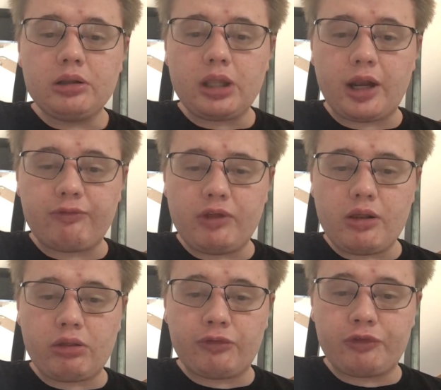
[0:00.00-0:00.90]
And I
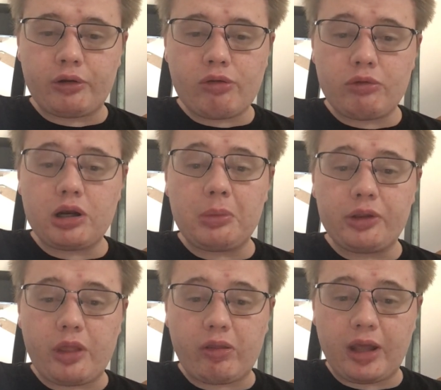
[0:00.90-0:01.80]
finished the first one. I'm
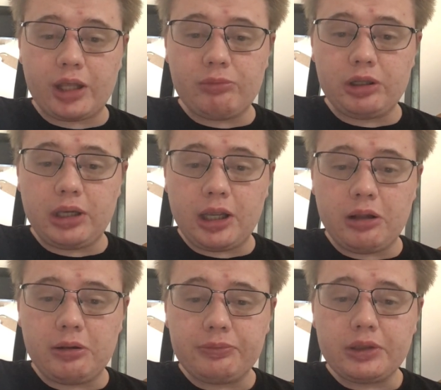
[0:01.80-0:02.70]
on the second one now